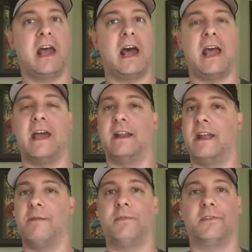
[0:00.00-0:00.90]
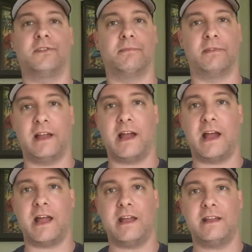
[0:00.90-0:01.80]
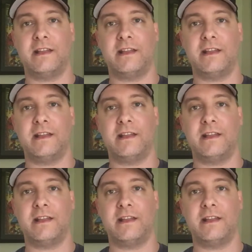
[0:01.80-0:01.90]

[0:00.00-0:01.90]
I had ample supply.